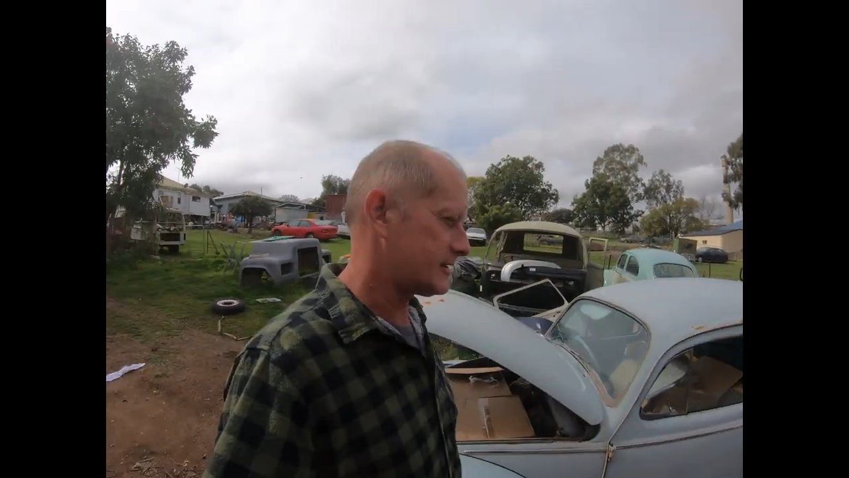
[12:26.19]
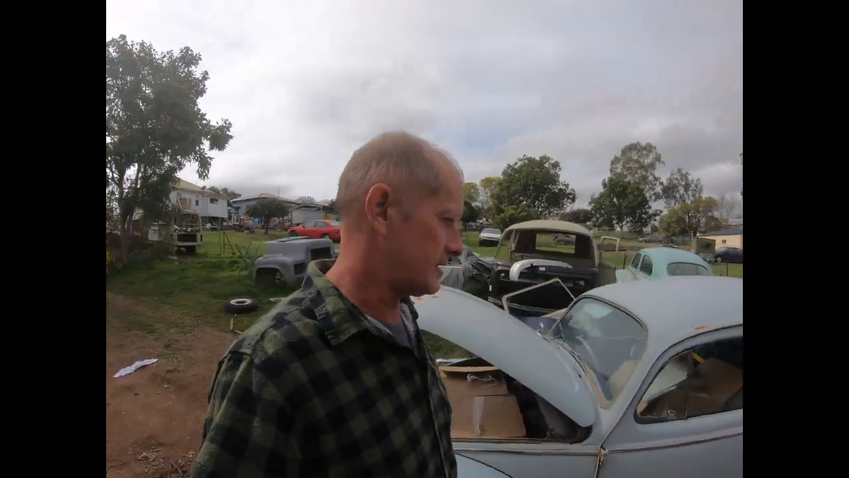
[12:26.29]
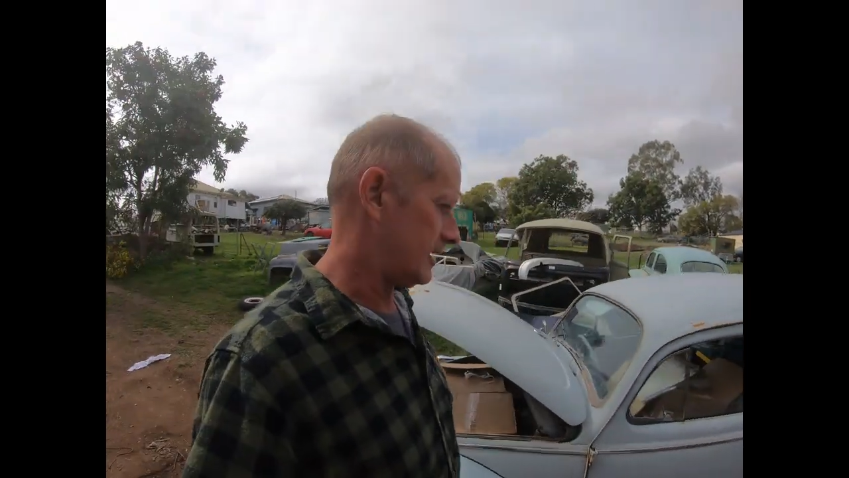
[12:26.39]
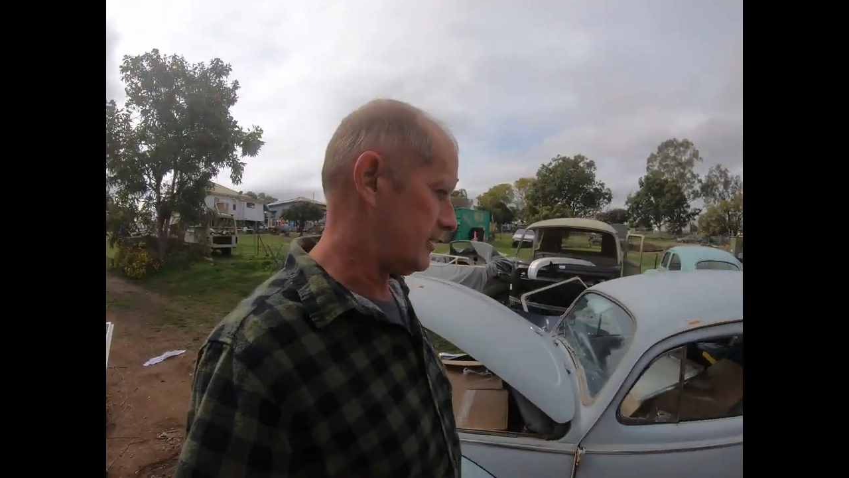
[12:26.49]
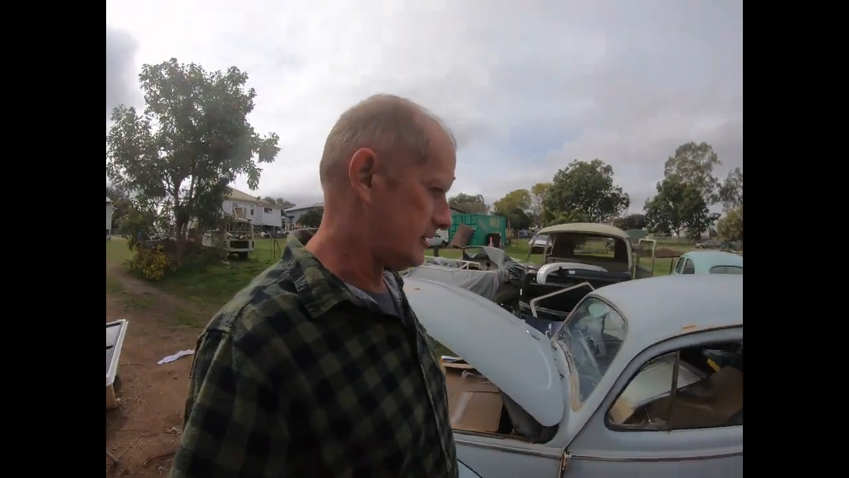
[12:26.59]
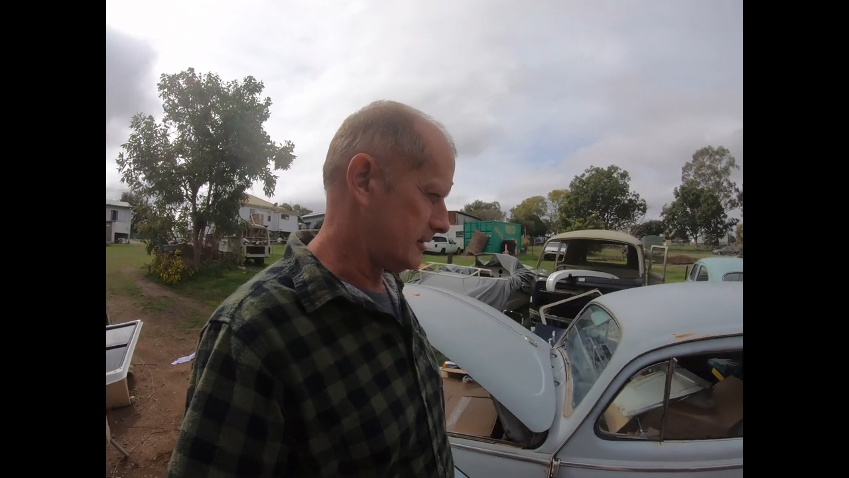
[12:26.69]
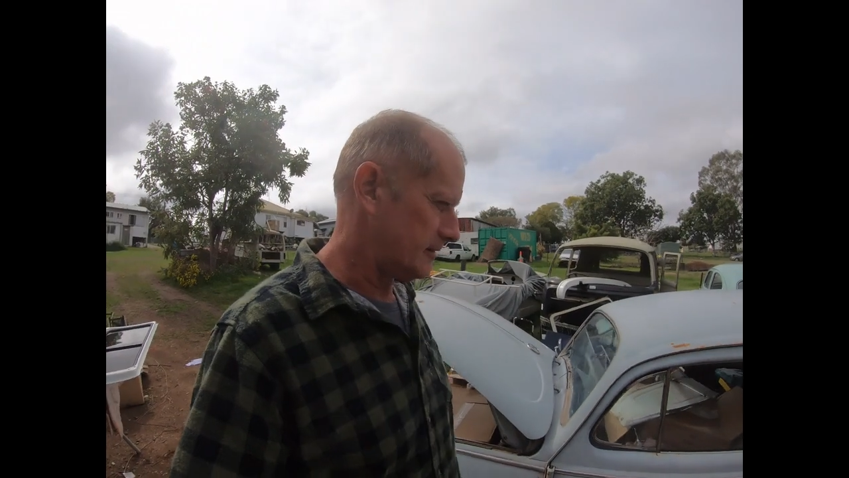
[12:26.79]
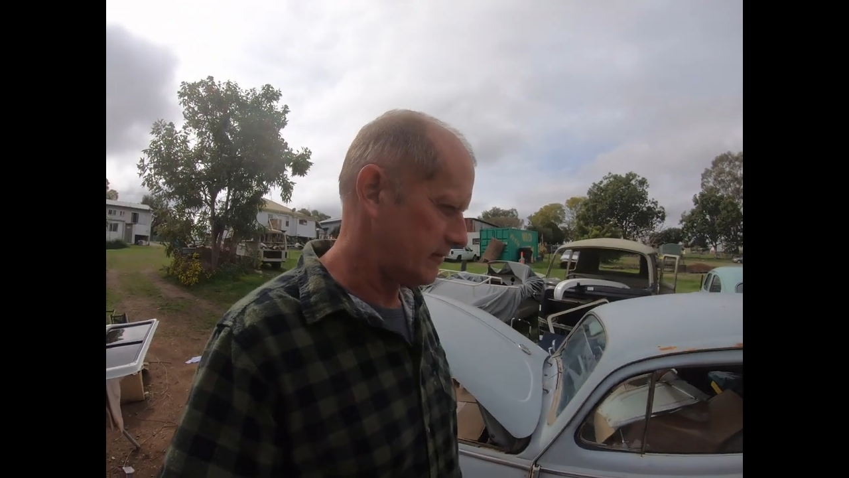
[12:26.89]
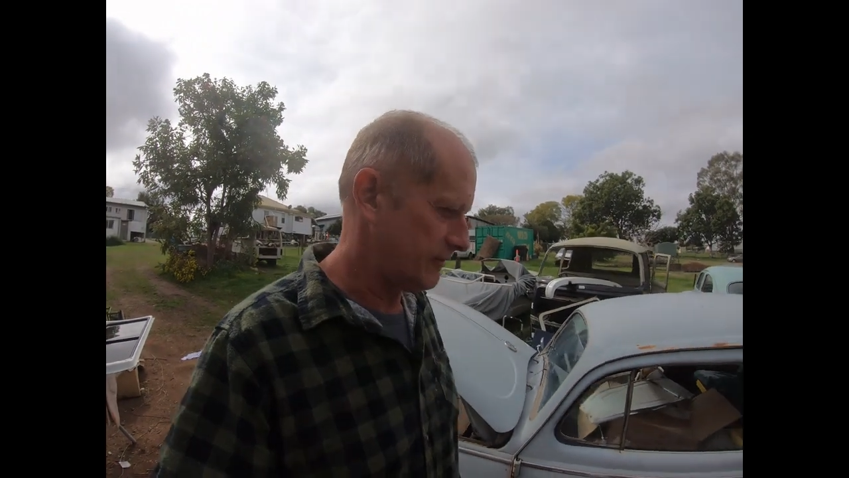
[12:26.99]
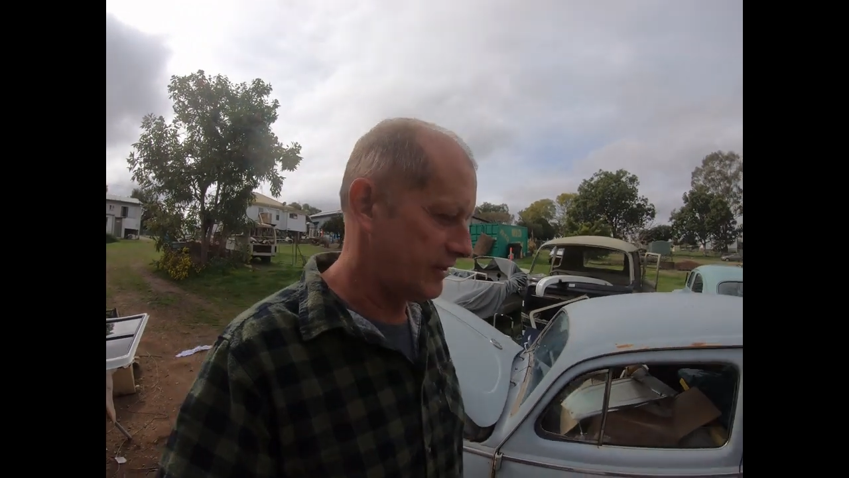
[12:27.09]
So
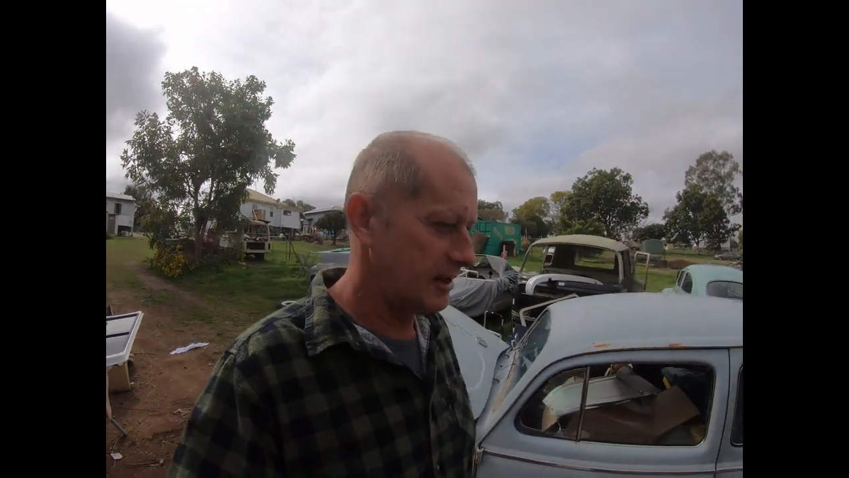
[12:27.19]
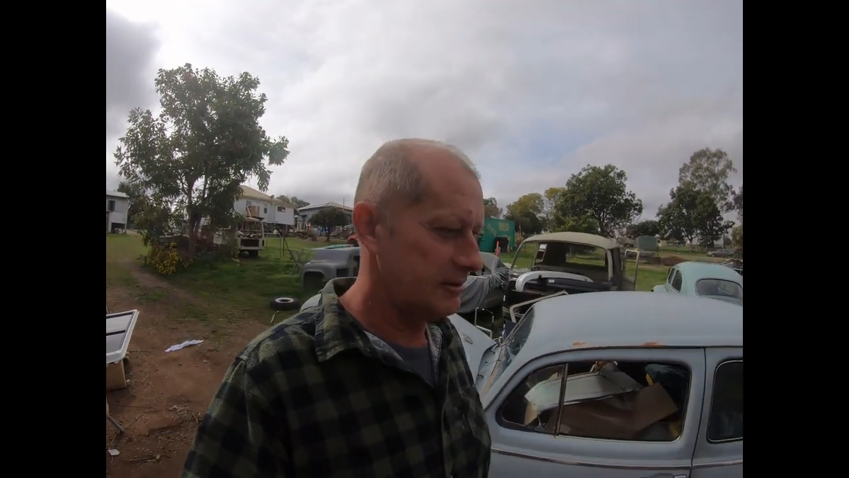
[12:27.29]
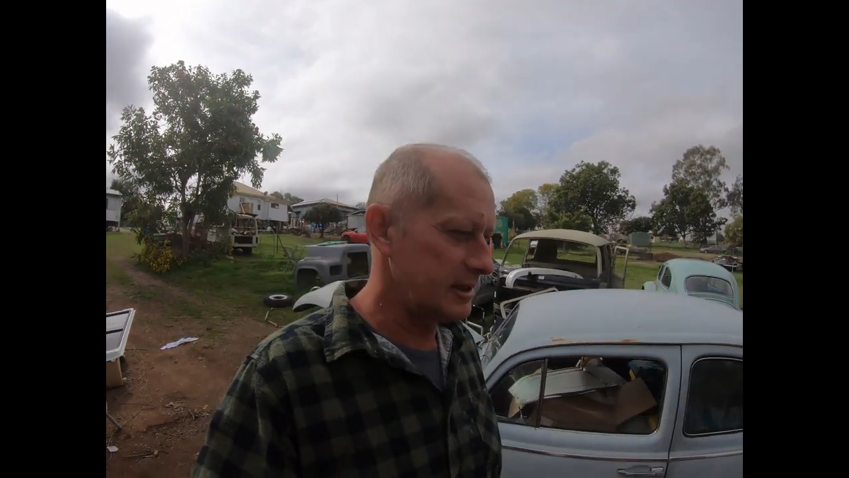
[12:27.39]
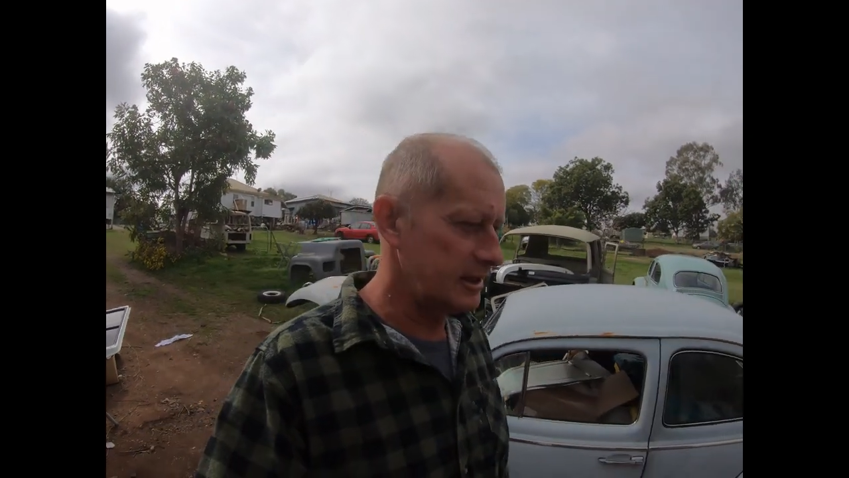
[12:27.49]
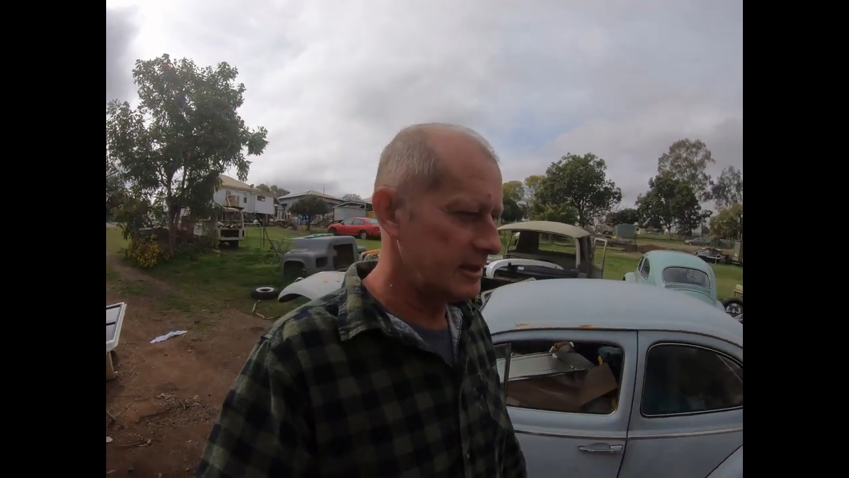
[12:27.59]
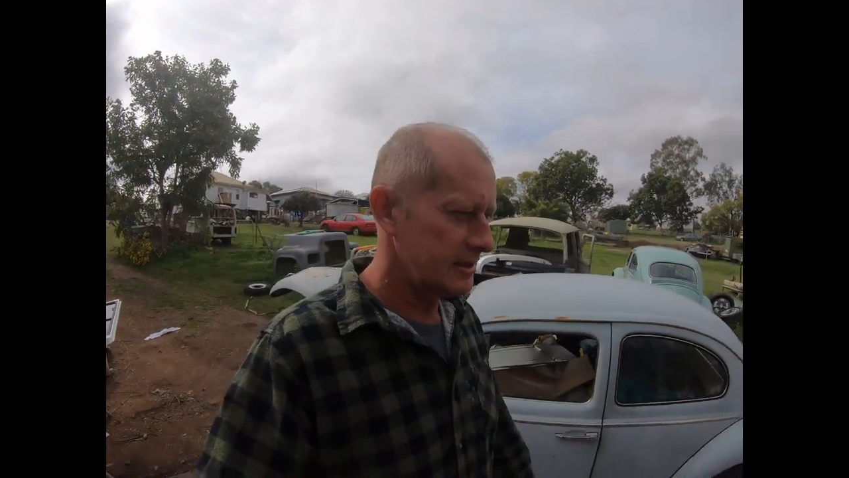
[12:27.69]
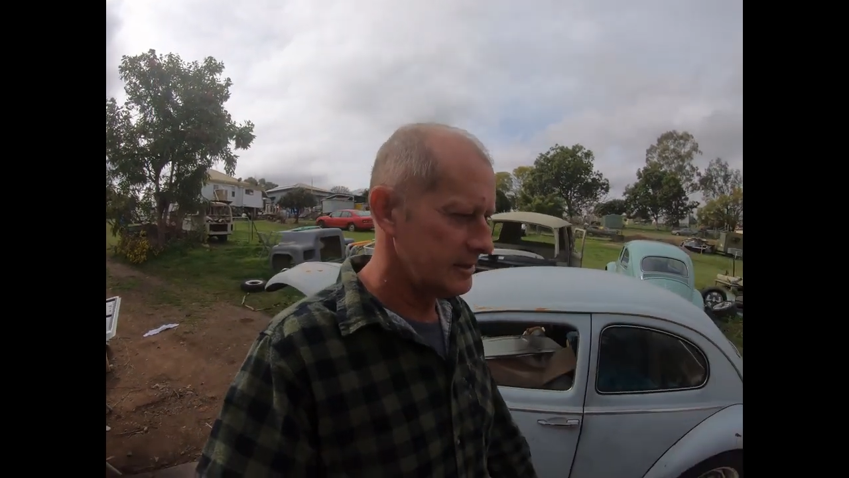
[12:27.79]
very